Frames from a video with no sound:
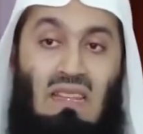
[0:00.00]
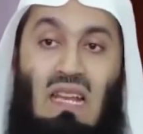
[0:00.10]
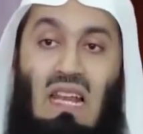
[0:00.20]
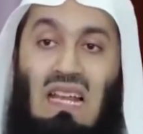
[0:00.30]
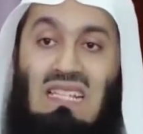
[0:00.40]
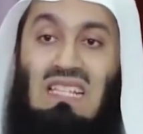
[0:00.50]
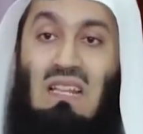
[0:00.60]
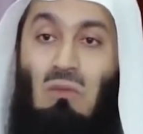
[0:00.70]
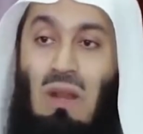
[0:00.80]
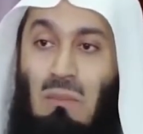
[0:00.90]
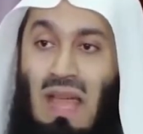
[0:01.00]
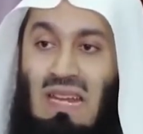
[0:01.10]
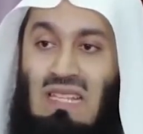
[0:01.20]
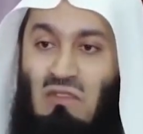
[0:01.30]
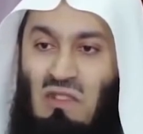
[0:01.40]
And then Allah says, and when
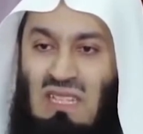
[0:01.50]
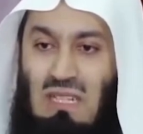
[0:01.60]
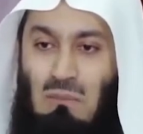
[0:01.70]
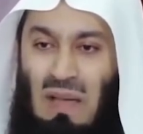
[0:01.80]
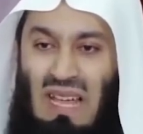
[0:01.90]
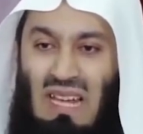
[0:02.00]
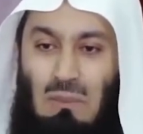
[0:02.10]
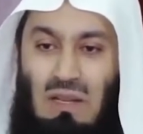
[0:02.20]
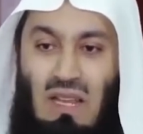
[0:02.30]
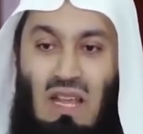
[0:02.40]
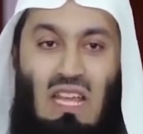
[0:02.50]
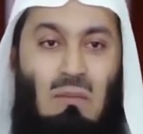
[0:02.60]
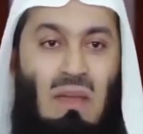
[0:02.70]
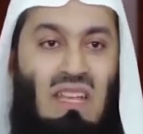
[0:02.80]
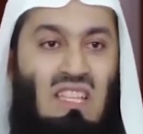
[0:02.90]
man is afflicted by a little bit,
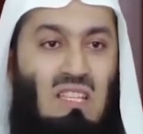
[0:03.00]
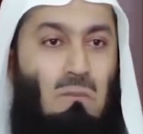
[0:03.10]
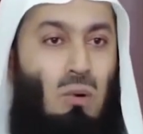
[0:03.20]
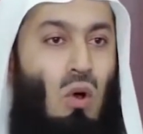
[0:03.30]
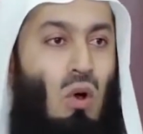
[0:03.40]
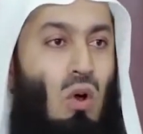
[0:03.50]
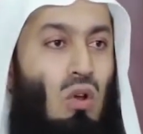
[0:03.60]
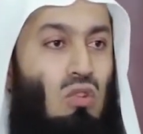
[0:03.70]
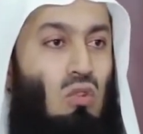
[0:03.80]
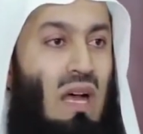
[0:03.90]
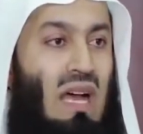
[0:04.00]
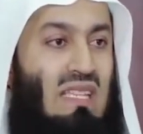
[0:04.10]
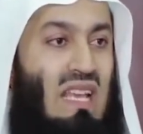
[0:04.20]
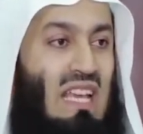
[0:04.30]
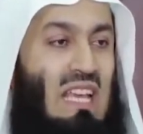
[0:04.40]
he makes these broad
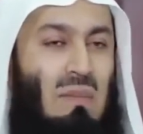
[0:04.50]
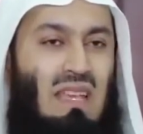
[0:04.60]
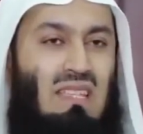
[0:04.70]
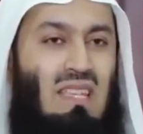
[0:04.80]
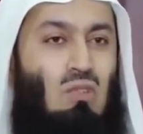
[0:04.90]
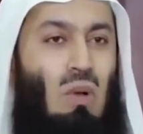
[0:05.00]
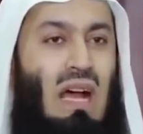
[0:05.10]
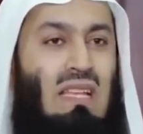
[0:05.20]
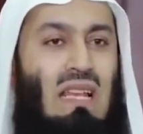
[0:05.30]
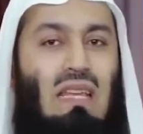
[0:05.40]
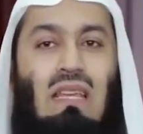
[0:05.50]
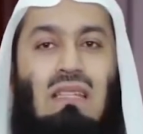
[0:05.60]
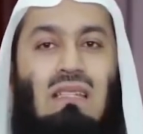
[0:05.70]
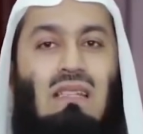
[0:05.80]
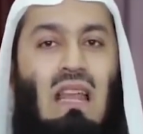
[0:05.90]
du'as. He makes these du'as like
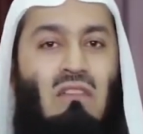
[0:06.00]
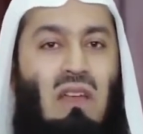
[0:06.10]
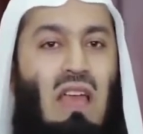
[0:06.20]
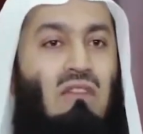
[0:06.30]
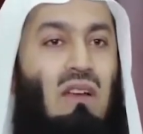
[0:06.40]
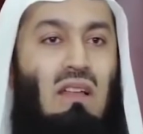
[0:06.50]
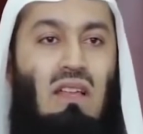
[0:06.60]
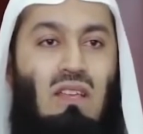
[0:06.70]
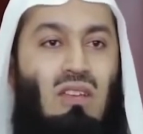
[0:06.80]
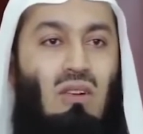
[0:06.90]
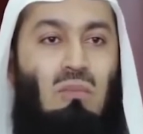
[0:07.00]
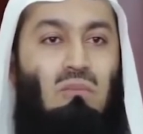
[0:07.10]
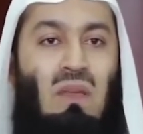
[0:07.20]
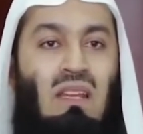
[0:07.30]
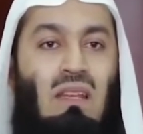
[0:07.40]
he's never ever, you know,
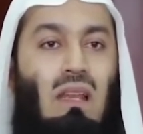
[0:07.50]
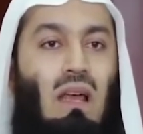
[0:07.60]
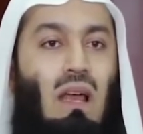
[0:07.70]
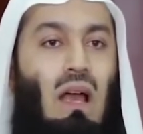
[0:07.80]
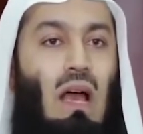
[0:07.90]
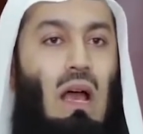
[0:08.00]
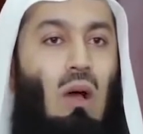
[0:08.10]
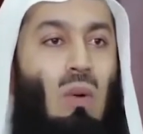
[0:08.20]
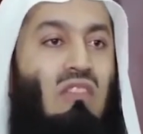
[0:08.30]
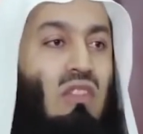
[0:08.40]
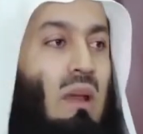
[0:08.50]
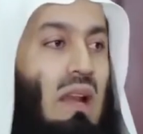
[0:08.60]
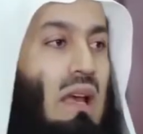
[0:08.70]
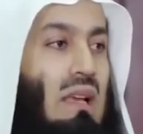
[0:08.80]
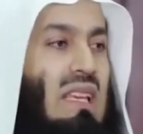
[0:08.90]
been away from
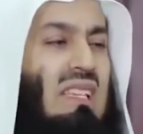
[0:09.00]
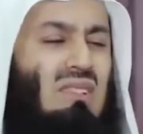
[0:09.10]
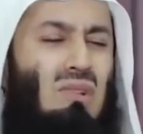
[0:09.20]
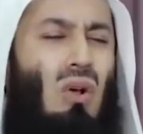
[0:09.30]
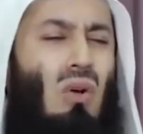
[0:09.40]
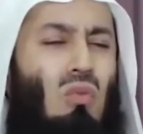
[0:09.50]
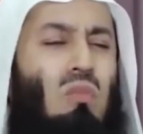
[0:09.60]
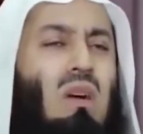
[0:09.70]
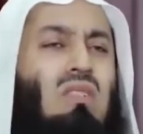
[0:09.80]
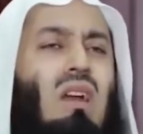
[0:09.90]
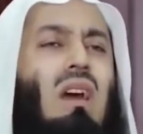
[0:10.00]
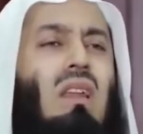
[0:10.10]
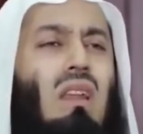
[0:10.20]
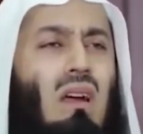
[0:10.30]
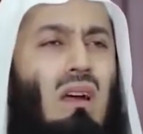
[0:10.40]
Allah. He's so much,
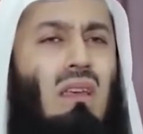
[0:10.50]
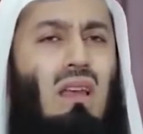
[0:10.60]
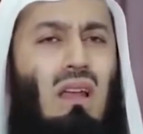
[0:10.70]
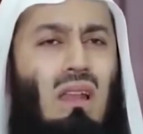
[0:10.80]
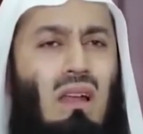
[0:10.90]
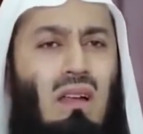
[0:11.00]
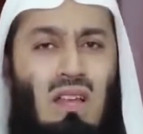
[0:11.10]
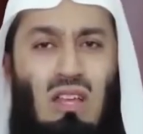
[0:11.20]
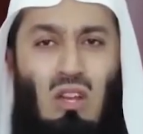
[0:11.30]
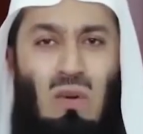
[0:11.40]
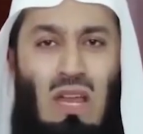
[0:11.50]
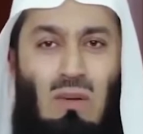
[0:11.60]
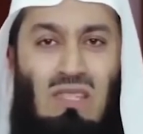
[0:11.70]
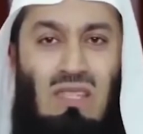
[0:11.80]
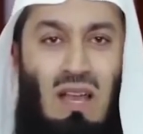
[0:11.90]
Allah, Ya Allah. You know, when
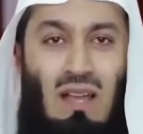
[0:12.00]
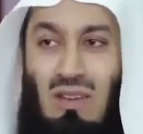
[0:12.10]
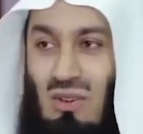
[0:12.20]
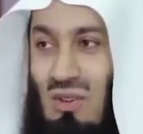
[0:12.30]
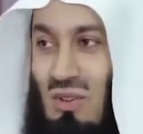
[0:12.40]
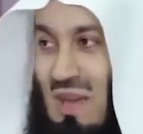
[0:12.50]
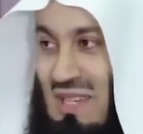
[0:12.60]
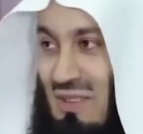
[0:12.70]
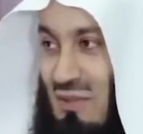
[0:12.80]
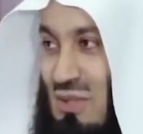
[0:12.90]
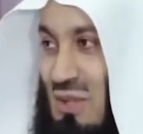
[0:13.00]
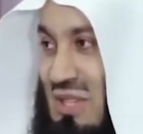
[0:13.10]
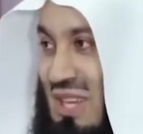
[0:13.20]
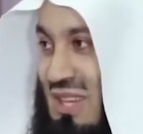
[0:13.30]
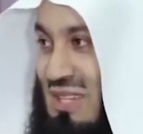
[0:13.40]
I was young, I don't know, you might have also
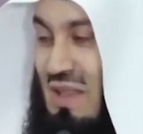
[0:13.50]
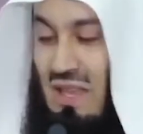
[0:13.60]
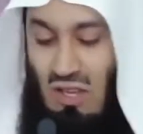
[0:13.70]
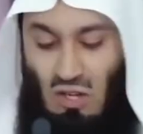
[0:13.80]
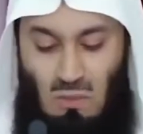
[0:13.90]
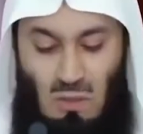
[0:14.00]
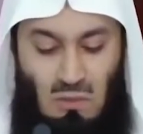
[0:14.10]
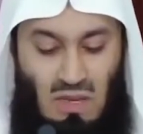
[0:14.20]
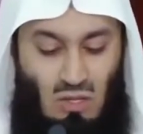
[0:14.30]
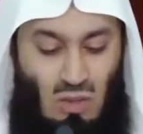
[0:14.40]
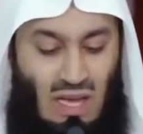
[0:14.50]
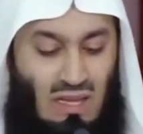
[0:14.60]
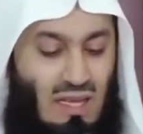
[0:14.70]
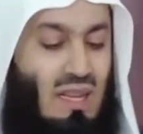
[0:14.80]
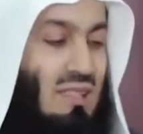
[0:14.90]
seen this. You know, people make
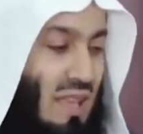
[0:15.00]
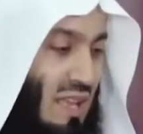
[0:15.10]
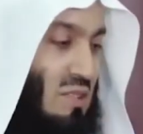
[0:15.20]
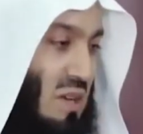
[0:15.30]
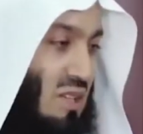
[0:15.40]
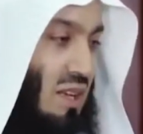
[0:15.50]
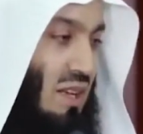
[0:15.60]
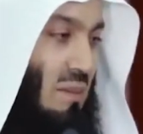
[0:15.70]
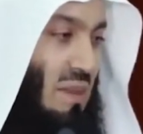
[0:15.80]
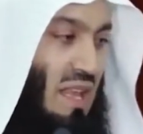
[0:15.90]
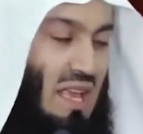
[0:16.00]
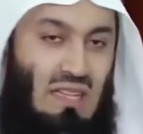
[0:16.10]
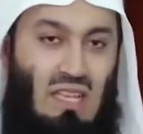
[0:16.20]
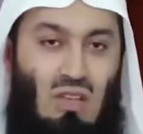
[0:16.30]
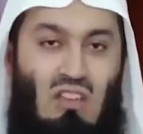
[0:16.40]
du'a, they raise their hands, mashallah.
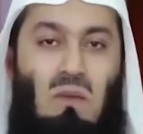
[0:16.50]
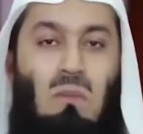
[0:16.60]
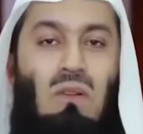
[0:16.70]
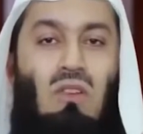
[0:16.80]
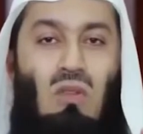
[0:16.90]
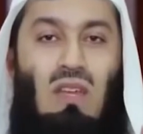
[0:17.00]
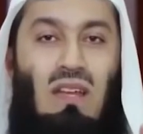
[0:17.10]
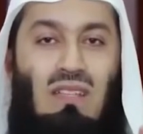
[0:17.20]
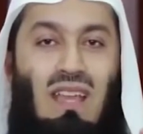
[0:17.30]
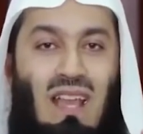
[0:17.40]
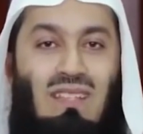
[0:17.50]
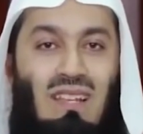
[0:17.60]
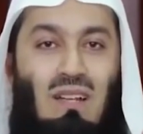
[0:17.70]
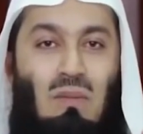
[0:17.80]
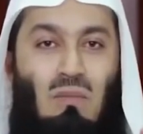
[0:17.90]
And then you have people, you know, they raise their hands
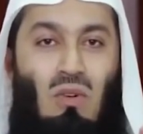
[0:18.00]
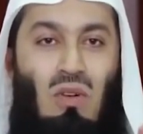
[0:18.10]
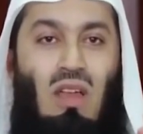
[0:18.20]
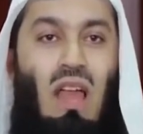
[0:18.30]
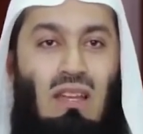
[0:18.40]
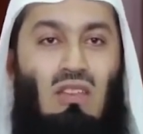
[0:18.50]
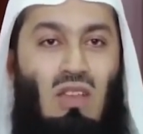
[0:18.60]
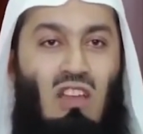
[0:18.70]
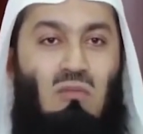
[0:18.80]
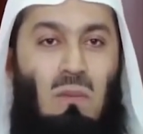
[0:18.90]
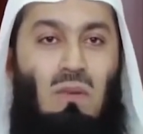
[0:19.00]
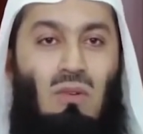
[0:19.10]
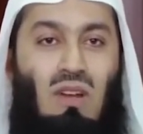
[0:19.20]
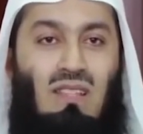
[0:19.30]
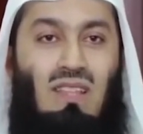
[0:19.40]
a little bit more. And then you have
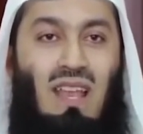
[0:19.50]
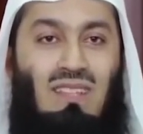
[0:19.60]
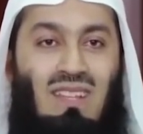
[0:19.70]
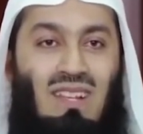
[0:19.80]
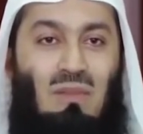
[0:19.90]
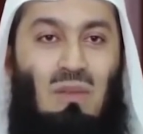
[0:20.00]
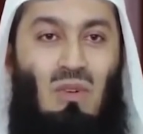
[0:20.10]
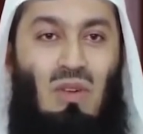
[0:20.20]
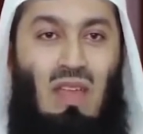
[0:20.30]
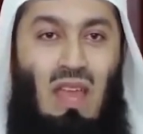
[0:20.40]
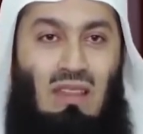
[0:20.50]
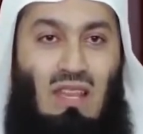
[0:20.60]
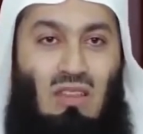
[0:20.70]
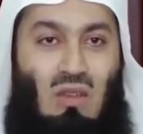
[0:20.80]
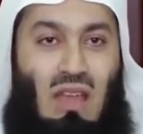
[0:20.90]
people who raise their hands a little bit more.
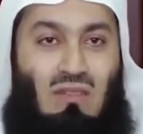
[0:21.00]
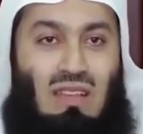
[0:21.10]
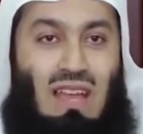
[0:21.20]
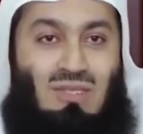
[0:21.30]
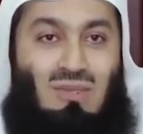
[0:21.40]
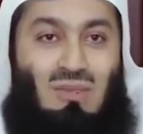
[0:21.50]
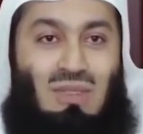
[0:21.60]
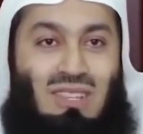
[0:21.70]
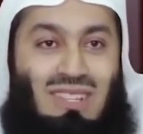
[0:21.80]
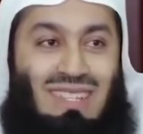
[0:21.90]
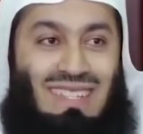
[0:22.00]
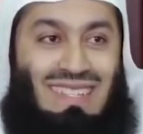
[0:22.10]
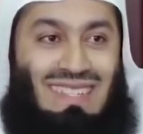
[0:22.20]
And then you have the guys who do this.